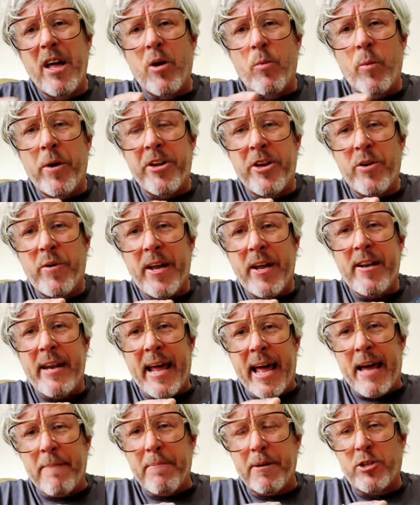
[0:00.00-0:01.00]
when you're in
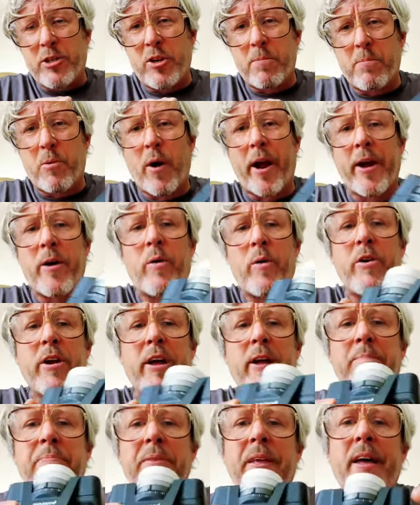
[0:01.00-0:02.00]
aperture
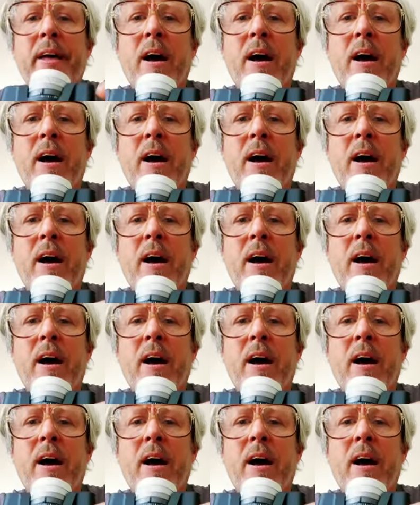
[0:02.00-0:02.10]
priority